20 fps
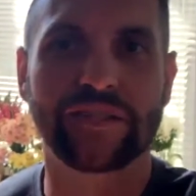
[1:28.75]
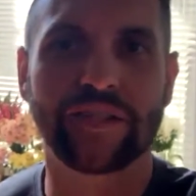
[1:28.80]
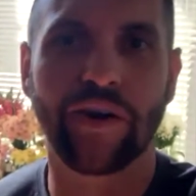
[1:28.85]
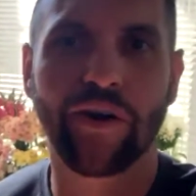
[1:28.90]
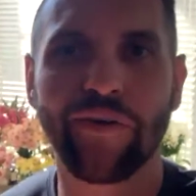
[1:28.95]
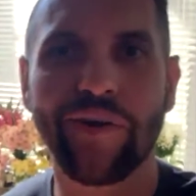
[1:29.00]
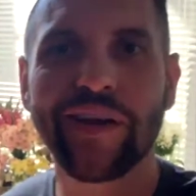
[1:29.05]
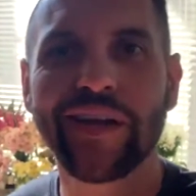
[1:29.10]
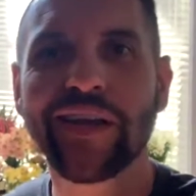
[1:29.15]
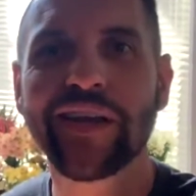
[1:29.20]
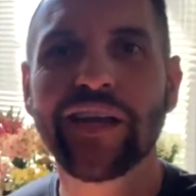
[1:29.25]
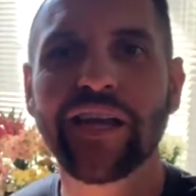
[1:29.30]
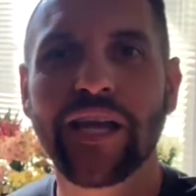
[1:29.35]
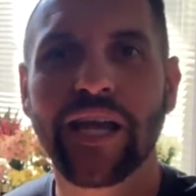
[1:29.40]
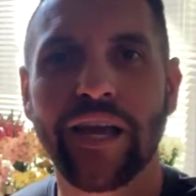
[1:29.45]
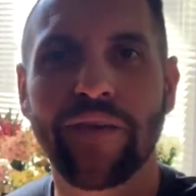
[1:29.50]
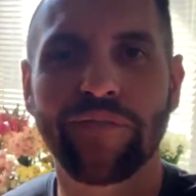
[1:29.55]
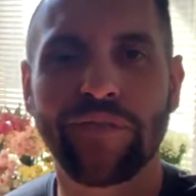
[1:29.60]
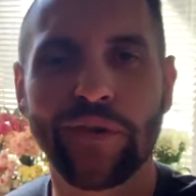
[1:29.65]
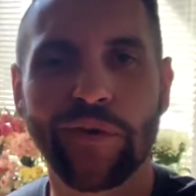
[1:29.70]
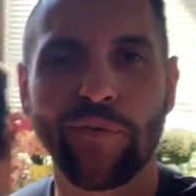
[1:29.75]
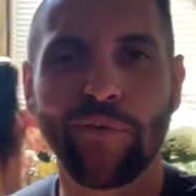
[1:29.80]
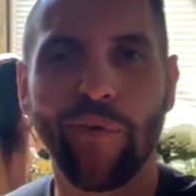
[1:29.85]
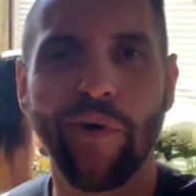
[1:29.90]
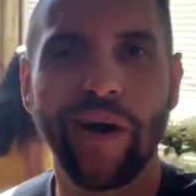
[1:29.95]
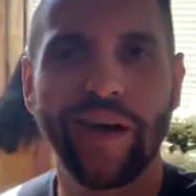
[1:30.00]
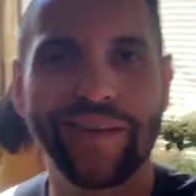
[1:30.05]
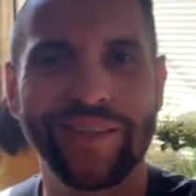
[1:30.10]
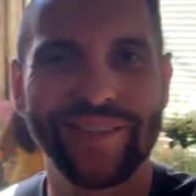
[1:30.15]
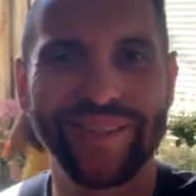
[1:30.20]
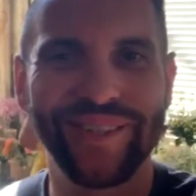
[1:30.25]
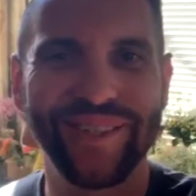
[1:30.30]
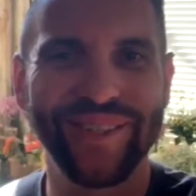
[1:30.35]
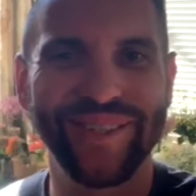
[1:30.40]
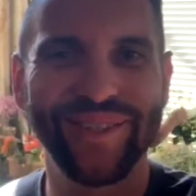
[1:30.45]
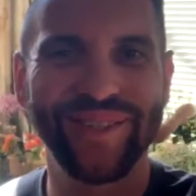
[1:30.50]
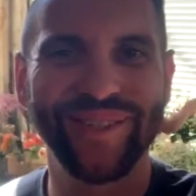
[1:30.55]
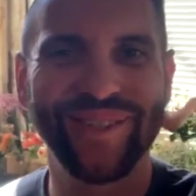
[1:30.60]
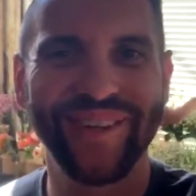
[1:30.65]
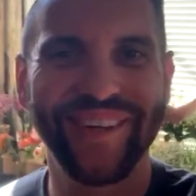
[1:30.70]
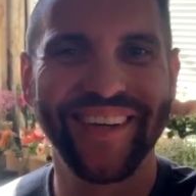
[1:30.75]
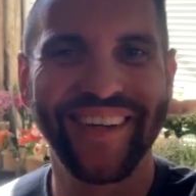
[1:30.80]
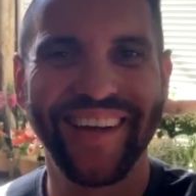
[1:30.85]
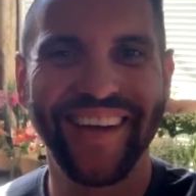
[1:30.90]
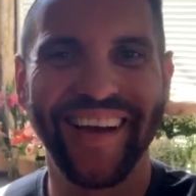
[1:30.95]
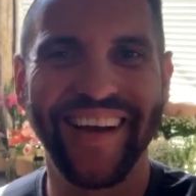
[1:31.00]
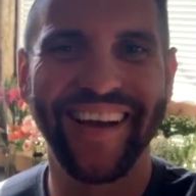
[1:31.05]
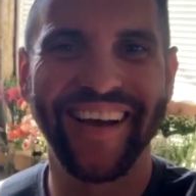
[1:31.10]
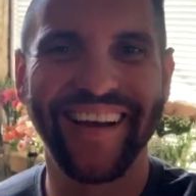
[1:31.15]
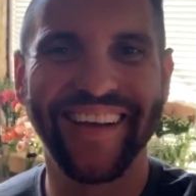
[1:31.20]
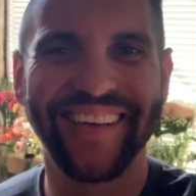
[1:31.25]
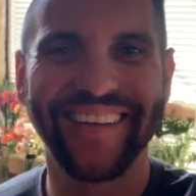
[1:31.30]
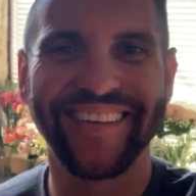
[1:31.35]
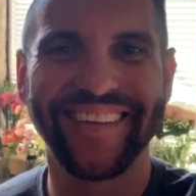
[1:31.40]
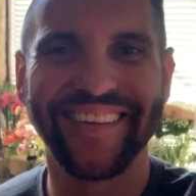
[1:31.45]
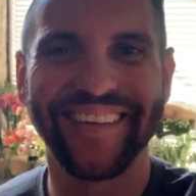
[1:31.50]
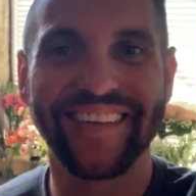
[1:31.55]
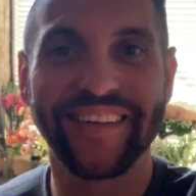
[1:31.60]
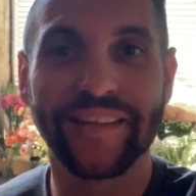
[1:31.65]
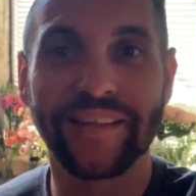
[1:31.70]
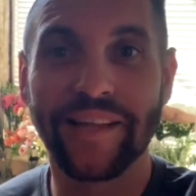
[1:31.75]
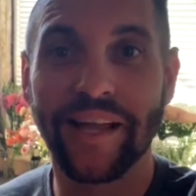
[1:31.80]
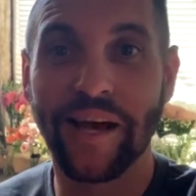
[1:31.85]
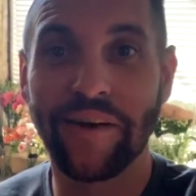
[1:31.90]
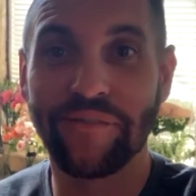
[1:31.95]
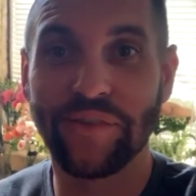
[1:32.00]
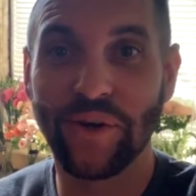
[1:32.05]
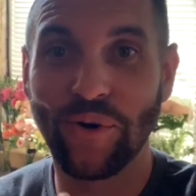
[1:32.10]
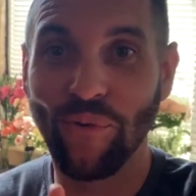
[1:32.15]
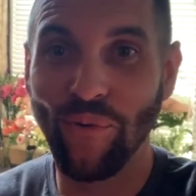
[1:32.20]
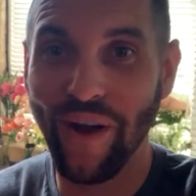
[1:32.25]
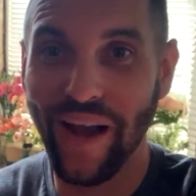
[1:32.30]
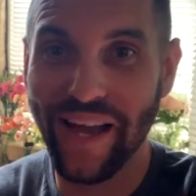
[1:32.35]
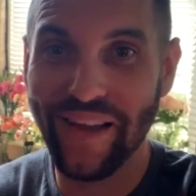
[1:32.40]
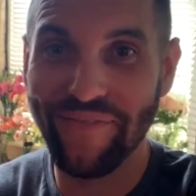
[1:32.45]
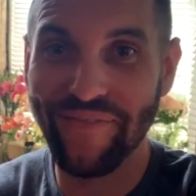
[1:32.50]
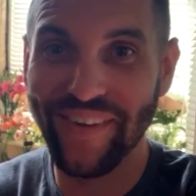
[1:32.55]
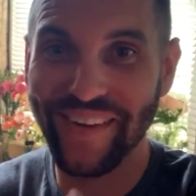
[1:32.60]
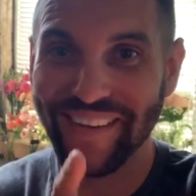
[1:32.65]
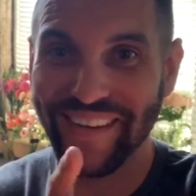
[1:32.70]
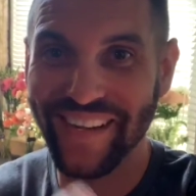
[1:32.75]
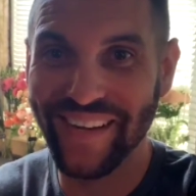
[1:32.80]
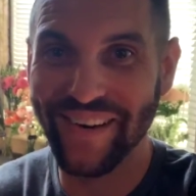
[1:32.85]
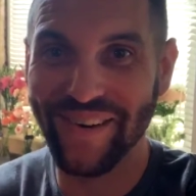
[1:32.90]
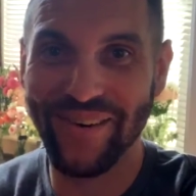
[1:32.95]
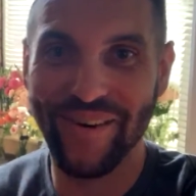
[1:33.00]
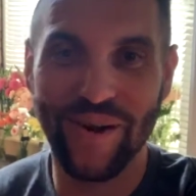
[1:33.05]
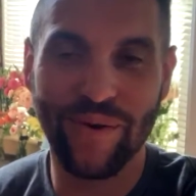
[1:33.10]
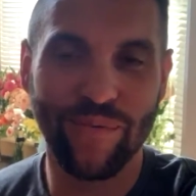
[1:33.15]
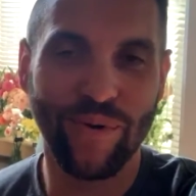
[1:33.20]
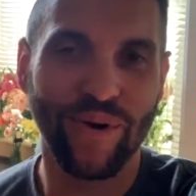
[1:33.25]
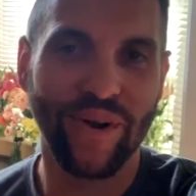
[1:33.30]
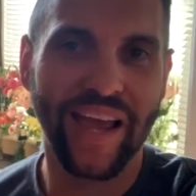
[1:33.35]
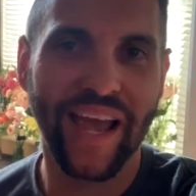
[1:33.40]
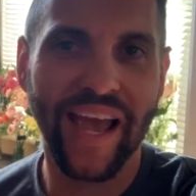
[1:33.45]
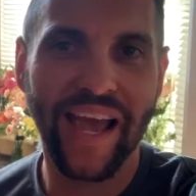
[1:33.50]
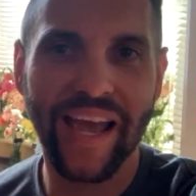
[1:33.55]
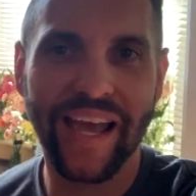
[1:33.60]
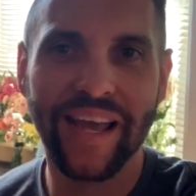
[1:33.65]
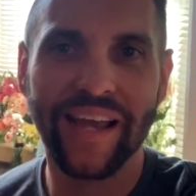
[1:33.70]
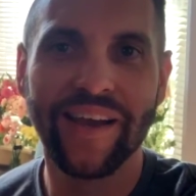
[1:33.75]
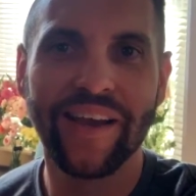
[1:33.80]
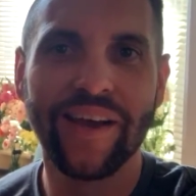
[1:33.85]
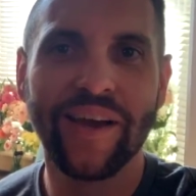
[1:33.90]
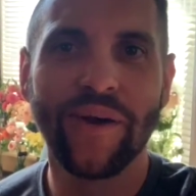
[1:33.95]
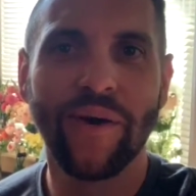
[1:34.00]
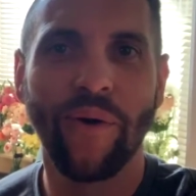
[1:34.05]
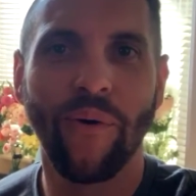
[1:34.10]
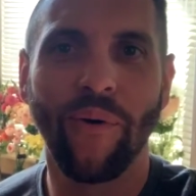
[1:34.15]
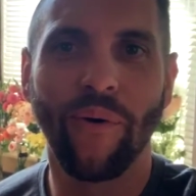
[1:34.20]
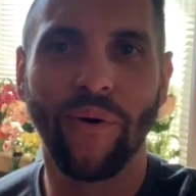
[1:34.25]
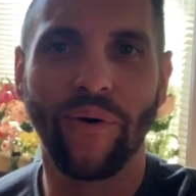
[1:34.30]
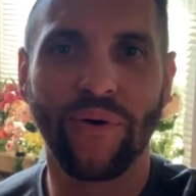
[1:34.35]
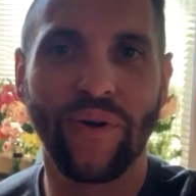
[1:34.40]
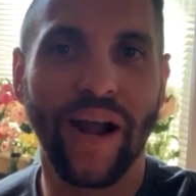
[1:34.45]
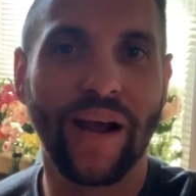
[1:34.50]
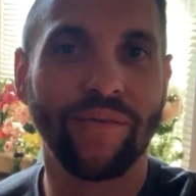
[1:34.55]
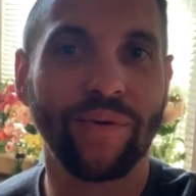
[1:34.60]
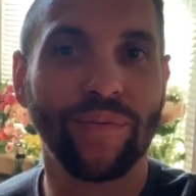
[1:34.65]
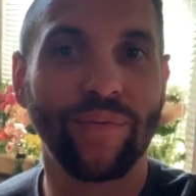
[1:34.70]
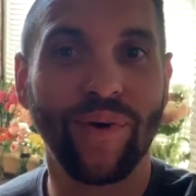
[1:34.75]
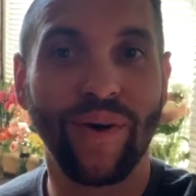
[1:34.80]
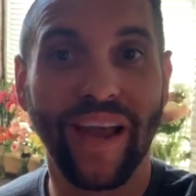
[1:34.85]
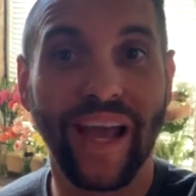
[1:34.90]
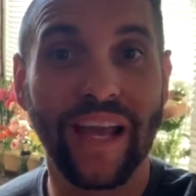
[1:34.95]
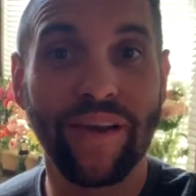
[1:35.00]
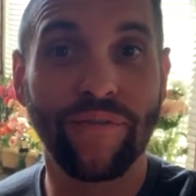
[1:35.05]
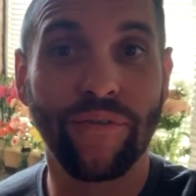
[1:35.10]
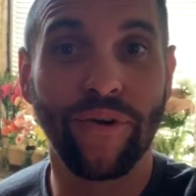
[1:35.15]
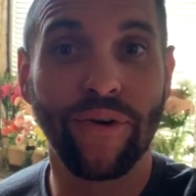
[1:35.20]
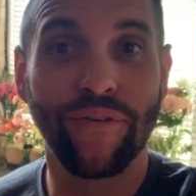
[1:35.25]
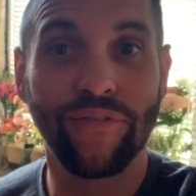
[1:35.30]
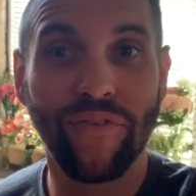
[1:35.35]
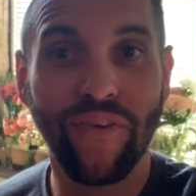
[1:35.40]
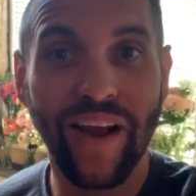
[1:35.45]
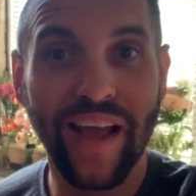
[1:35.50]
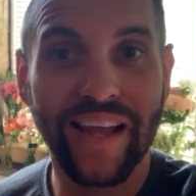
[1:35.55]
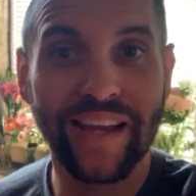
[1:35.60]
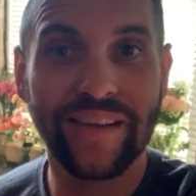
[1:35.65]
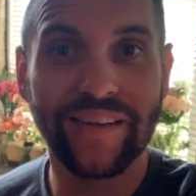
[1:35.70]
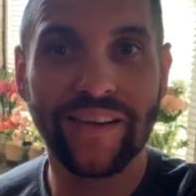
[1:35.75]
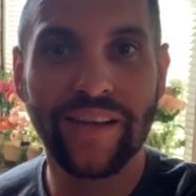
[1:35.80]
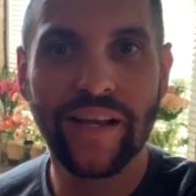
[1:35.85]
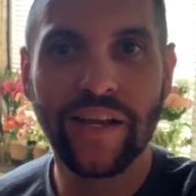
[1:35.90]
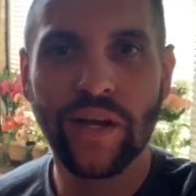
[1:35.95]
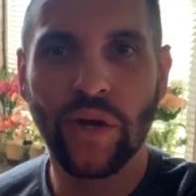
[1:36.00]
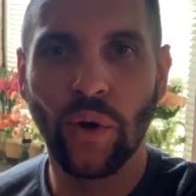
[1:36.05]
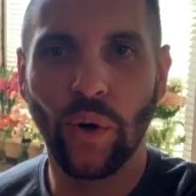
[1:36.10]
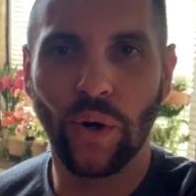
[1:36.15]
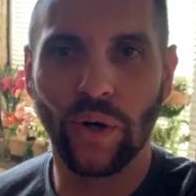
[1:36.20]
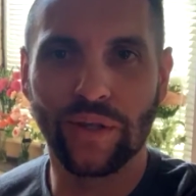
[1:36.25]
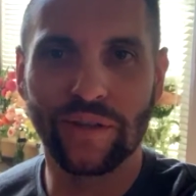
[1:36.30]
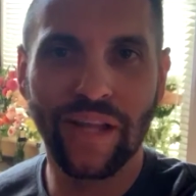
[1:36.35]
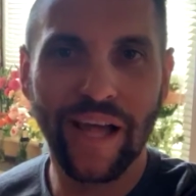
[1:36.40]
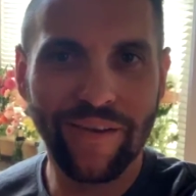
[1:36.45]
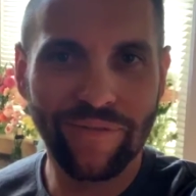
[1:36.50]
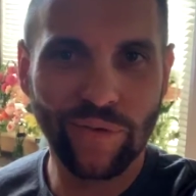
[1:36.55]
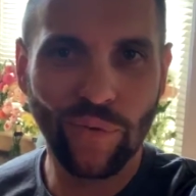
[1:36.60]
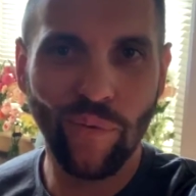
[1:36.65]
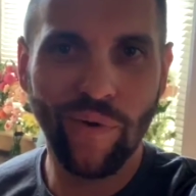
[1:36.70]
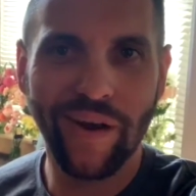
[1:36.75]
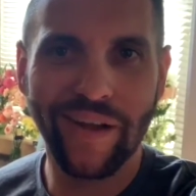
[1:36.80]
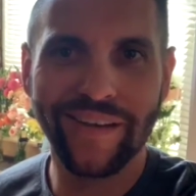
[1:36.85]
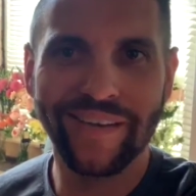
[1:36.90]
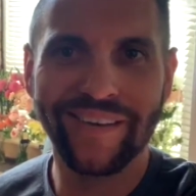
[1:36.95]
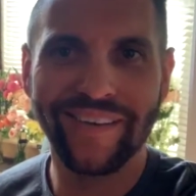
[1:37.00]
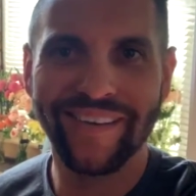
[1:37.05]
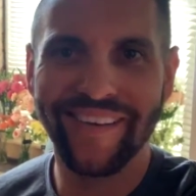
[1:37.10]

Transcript: So if you want to uh, love your wife and get her a bouquet or grab a bouquet for a friend or a loved one,